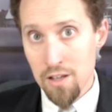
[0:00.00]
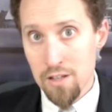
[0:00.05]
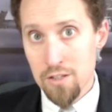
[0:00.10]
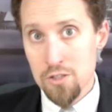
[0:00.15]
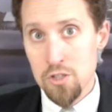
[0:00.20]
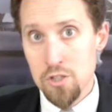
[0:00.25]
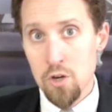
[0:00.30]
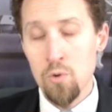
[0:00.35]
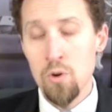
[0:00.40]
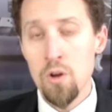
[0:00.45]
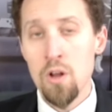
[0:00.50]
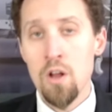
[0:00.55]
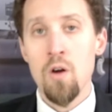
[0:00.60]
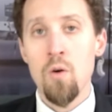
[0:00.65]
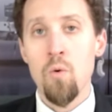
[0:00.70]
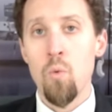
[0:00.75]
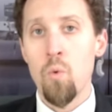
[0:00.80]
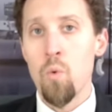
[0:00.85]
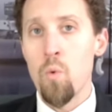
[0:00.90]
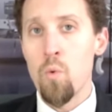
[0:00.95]
So,
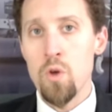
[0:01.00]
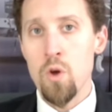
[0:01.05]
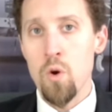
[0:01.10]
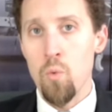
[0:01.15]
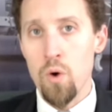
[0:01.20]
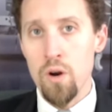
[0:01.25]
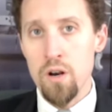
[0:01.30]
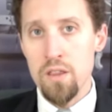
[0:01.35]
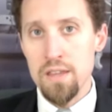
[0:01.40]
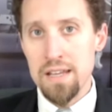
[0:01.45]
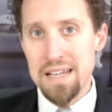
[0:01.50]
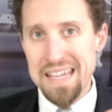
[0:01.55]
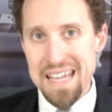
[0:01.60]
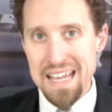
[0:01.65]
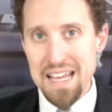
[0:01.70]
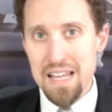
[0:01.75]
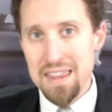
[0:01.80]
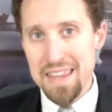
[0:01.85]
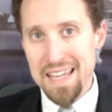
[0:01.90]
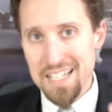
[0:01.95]
you know, one of the
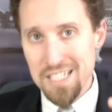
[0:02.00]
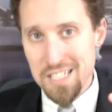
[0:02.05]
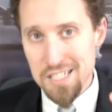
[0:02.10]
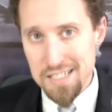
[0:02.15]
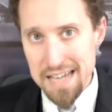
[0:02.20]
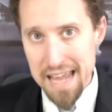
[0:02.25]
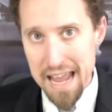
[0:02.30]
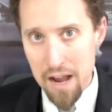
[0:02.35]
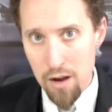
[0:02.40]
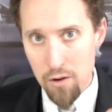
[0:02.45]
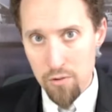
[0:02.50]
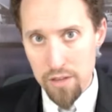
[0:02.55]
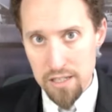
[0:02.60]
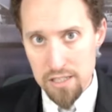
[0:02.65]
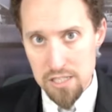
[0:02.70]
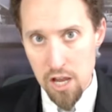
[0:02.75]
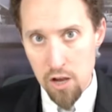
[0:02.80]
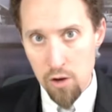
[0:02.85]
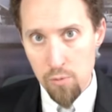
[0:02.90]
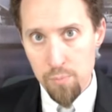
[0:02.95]
key things now
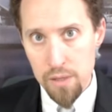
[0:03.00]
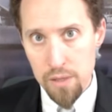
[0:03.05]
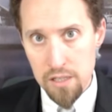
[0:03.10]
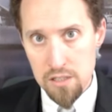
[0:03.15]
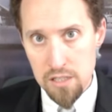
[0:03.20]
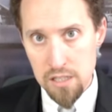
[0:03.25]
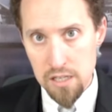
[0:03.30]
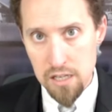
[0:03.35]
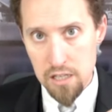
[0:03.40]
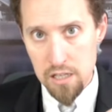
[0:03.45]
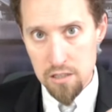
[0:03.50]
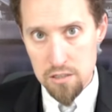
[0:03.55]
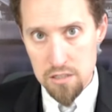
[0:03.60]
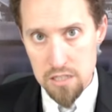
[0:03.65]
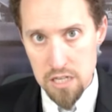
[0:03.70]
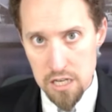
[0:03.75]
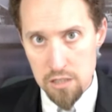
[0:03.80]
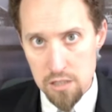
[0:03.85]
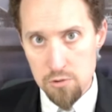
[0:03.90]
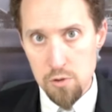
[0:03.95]
that's helping to
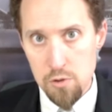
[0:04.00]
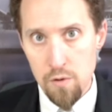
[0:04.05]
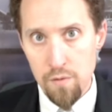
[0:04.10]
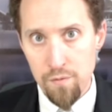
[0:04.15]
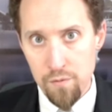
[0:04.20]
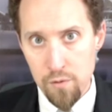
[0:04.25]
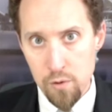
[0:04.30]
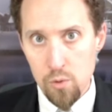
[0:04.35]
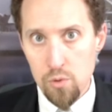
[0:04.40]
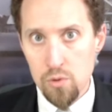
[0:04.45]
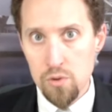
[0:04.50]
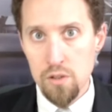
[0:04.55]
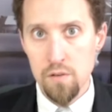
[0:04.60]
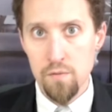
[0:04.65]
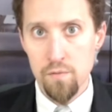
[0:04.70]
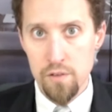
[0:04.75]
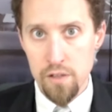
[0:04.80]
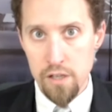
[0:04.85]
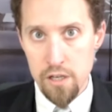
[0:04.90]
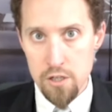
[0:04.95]
continue fuel
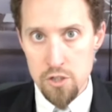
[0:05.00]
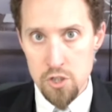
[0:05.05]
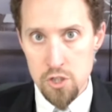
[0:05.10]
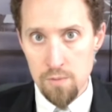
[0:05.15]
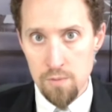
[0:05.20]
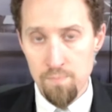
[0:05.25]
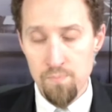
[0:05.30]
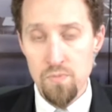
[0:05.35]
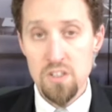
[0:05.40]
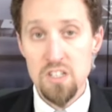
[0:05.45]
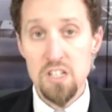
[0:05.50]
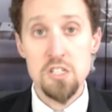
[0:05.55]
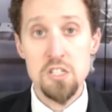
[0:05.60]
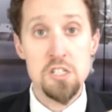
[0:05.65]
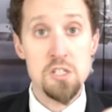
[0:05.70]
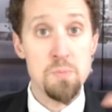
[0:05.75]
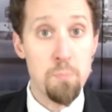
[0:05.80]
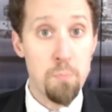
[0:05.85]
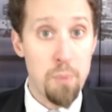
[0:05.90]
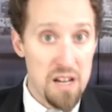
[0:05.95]
inflation,
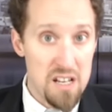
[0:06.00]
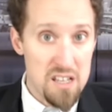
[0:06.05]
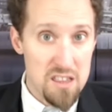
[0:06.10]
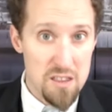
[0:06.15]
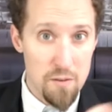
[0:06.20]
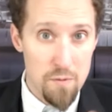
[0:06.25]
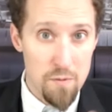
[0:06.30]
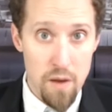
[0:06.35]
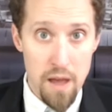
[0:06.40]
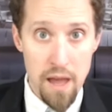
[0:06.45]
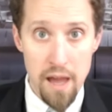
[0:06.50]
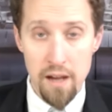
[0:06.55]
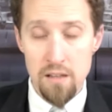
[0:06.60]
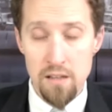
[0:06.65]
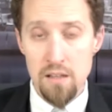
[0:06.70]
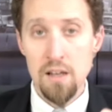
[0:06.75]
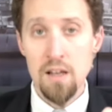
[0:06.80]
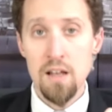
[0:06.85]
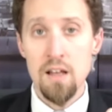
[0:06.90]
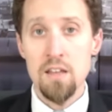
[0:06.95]
despite the
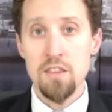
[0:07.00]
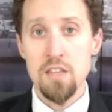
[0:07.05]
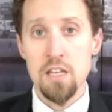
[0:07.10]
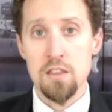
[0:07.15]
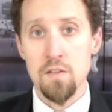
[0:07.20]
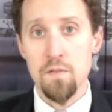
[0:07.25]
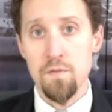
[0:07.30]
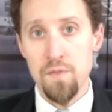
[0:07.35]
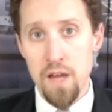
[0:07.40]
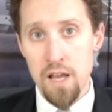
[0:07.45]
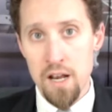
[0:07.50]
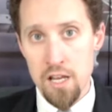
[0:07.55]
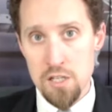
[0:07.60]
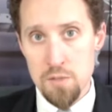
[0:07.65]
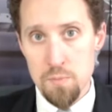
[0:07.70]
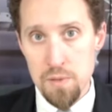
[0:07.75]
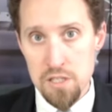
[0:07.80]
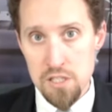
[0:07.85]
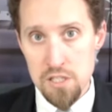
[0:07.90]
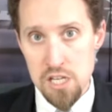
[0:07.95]
fact that the Fed has
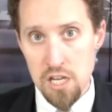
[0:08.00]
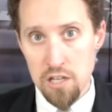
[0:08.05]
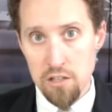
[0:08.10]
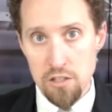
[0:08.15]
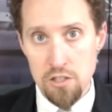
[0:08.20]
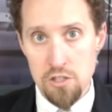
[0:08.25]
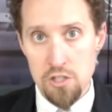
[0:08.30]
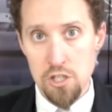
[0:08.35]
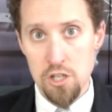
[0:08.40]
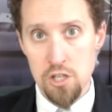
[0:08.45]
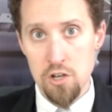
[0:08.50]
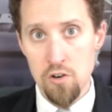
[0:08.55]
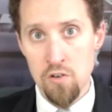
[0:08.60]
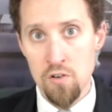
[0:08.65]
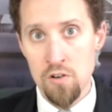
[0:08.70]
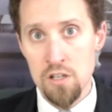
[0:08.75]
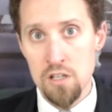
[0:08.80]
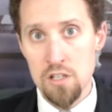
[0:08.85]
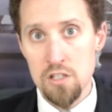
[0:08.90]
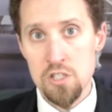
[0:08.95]
been selling
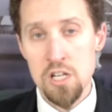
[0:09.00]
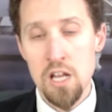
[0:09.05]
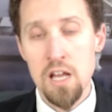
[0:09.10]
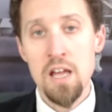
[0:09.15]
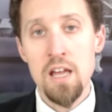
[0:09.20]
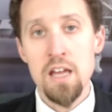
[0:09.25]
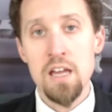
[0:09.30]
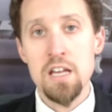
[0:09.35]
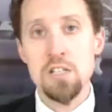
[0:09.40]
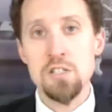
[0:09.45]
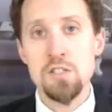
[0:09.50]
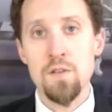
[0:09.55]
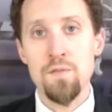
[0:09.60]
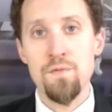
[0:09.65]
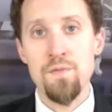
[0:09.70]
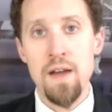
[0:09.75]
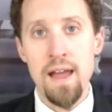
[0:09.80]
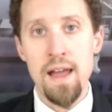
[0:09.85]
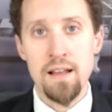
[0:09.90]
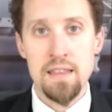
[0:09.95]
securities, is the
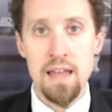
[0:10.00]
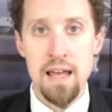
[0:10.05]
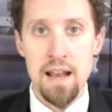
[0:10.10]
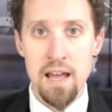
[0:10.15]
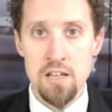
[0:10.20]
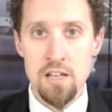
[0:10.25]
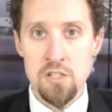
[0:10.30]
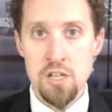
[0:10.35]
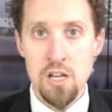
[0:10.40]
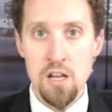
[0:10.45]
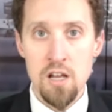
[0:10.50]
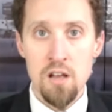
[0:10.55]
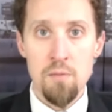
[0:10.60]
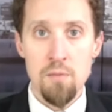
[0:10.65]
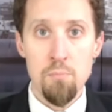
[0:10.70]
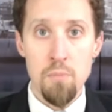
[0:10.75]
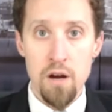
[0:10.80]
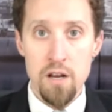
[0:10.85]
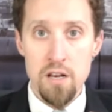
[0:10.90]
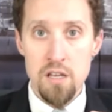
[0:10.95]
fact that as
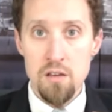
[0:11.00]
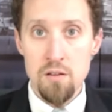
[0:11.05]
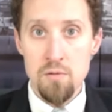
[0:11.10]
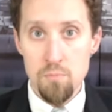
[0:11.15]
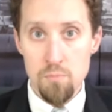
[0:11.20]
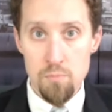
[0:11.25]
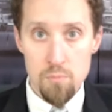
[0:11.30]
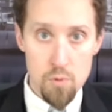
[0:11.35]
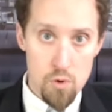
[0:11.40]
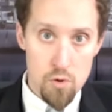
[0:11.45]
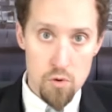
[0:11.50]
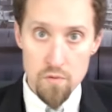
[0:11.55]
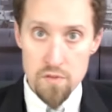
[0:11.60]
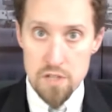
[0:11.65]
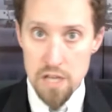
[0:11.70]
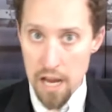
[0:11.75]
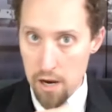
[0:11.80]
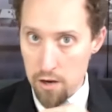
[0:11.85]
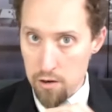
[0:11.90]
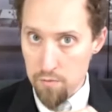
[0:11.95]
money
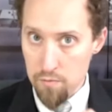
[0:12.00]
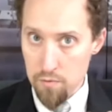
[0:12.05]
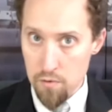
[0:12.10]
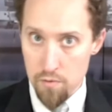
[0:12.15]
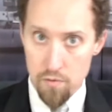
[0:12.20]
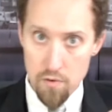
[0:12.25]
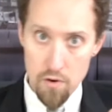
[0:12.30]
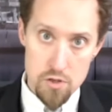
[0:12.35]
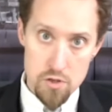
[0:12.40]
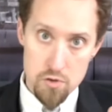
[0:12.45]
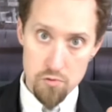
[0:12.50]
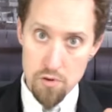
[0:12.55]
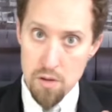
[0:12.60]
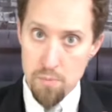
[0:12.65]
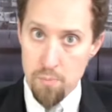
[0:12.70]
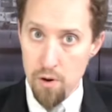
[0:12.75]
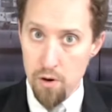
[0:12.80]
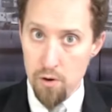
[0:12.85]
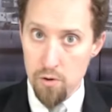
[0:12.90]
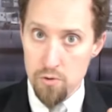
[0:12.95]
moves out of reverse
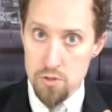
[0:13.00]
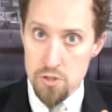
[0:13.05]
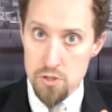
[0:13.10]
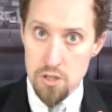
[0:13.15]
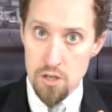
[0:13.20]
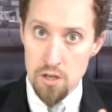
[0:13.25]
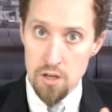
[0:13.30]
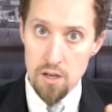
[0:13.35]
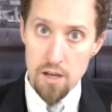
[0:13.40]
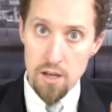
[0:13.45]
repos,